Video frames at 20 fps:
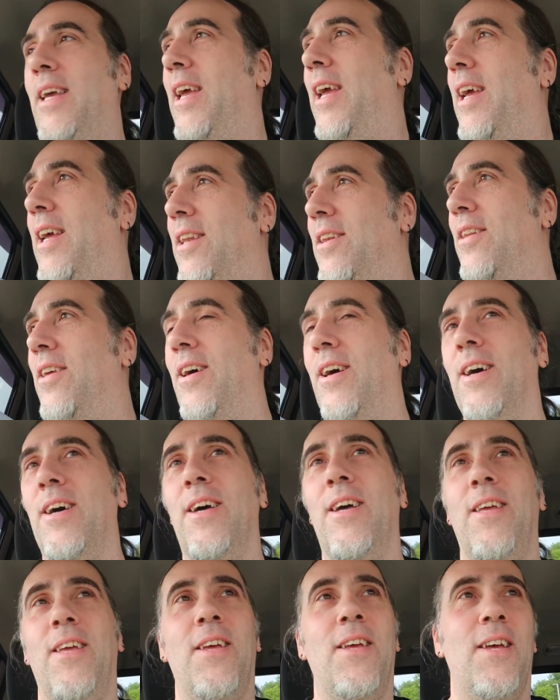and
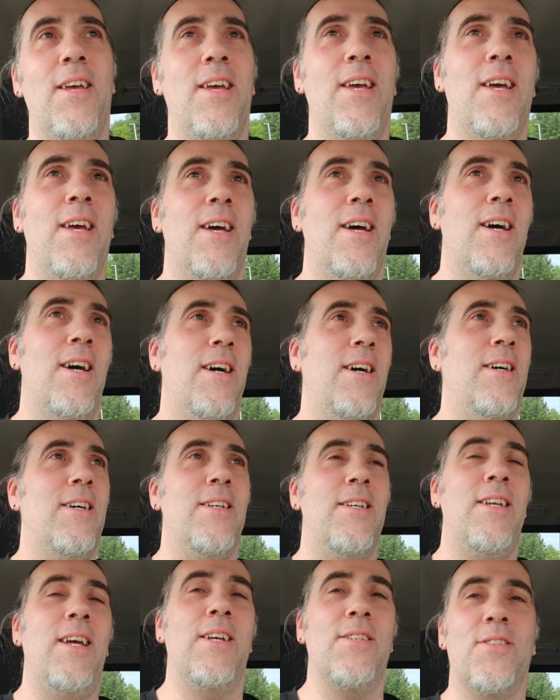
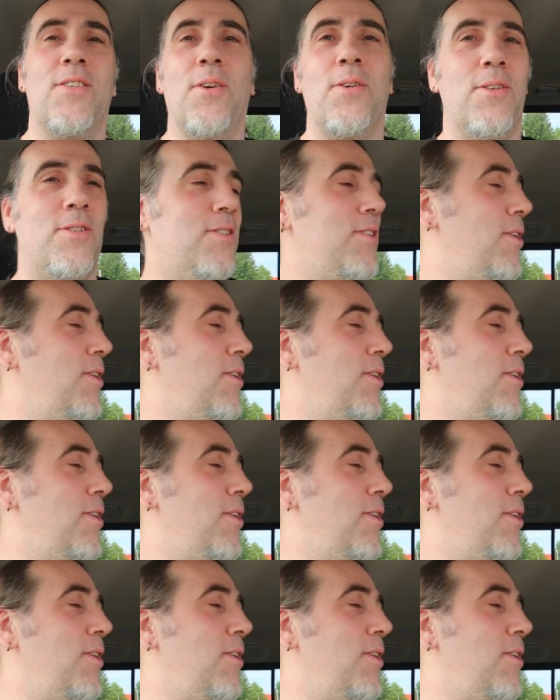uh, yeah, so